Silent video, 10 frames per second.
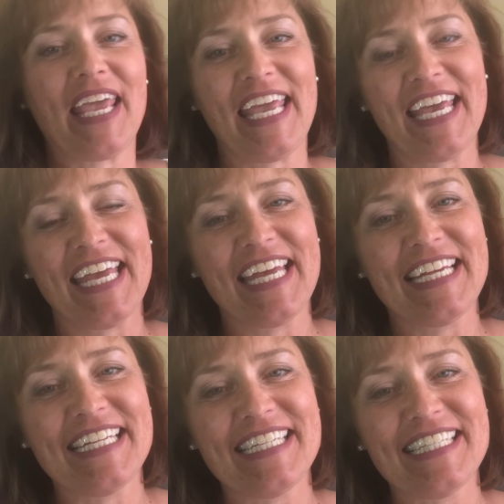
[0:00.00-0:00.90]

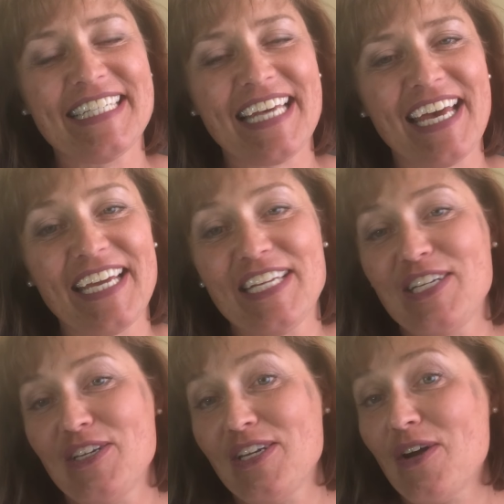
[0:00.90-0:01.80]
And I
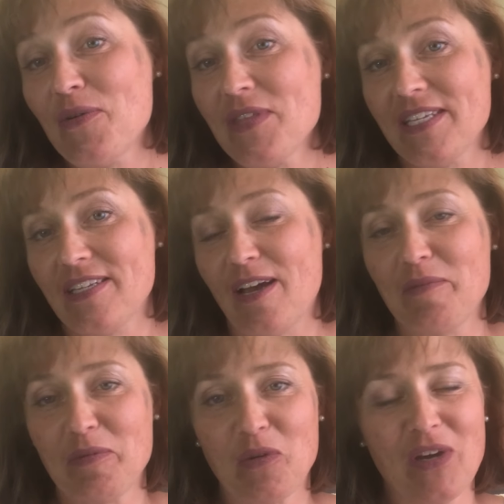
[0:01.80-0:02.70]
know this
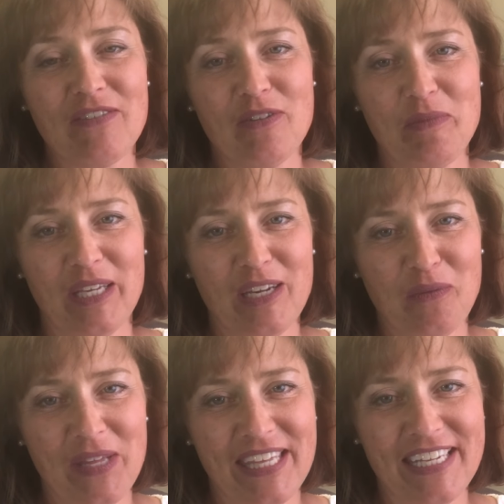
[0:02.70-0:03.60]
psalm, I'm quite familiar
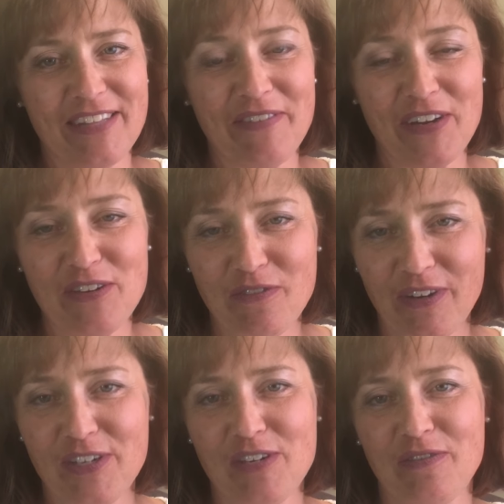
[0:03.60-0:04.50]
with it. The very
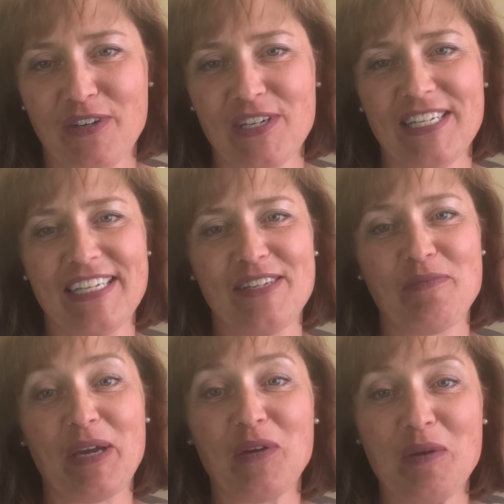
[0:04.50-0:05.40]
first verse is
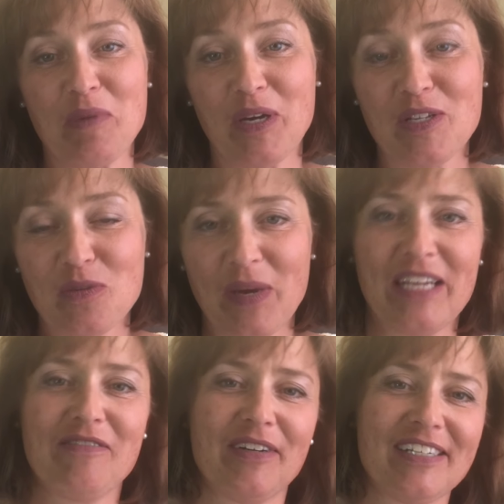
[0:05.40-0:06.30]
my grandparents'
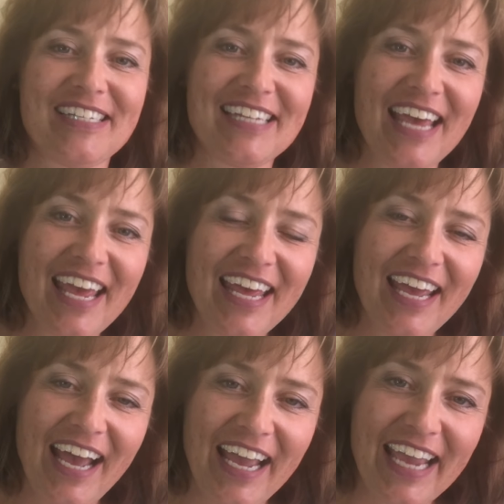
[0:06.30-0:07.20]
wedding verse.
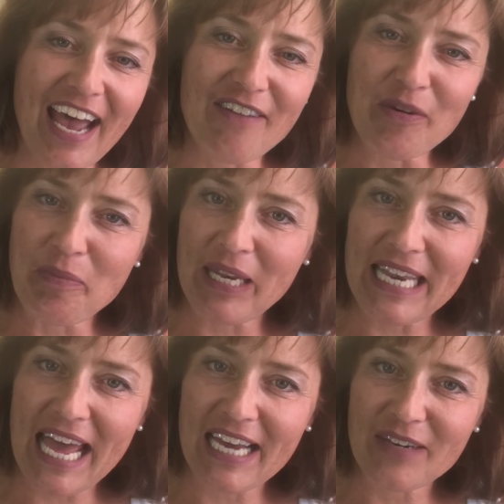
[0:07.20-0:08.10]
I have a
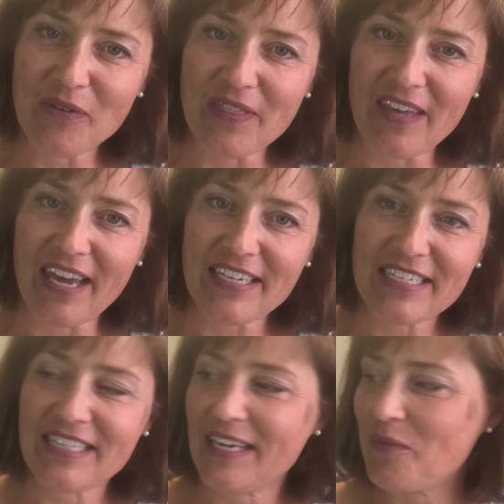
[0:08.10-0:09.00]
plaque with
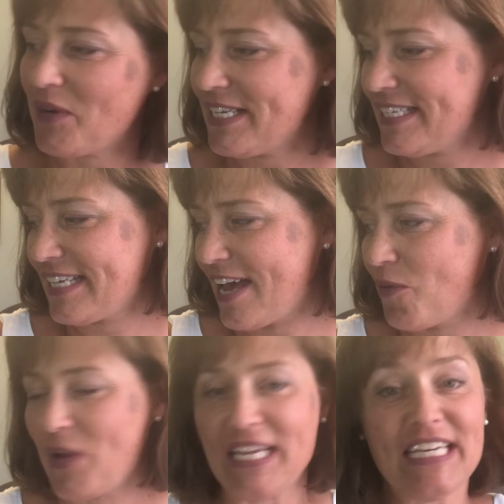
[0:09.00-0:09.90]
that that was a
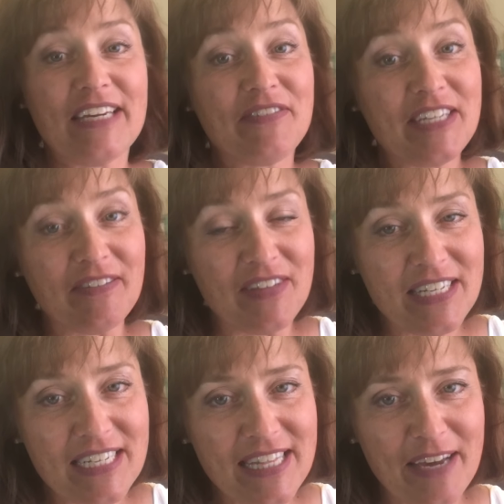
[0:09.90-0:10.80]
wedding gift given
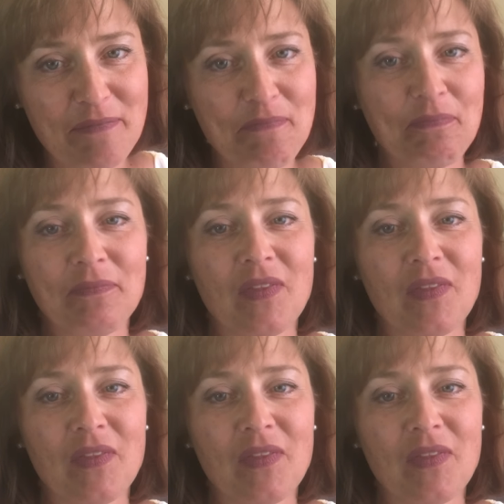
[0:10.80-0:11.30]
to them